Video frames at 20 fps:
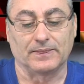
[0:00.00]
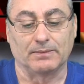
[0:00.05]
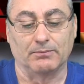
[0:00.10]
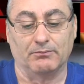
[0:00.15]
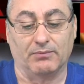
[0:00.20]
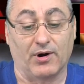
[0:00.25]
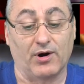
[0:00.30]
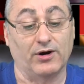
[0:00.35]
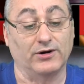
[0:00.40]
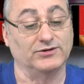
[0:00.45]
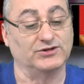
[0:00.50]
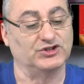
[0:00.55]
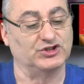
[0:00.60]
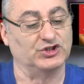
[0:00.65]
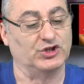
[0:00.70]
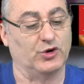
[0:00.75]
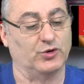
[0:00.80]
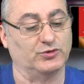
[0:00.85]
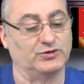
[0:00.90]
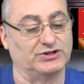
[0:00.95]
Barnes
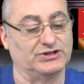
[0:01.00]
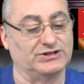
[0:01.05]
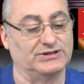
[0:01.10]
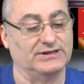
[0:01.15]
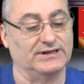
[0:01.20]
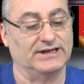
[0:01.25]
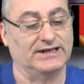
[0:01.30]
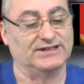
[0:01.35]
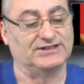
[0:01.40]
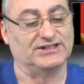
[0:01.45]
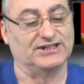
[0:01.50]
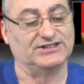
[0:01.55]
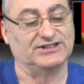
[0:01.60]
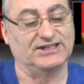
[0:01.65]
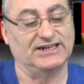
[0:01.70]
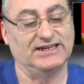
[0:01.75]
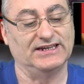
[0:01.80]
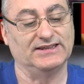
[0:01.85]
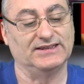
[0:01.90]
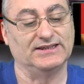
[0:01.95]
notes. It says,
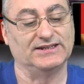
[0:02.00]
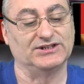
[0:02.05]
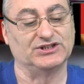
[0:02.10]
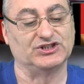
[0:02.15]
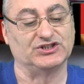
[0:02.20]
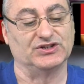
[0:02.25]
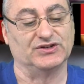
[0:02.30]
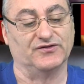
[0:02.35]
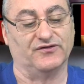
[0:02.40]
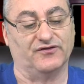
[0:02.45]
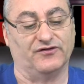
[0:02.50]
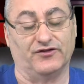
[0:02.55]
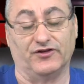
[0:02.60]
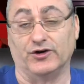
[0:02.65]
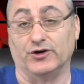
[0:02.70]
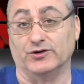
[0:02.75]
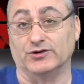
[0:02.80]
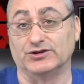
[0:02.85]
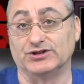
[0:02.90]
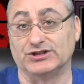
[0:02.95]
in this
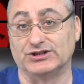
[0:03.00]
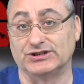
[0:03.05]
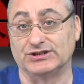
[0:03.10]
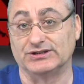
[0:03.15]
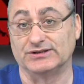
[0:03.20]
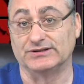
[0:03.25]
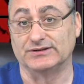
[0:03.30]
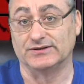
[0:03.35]
verse,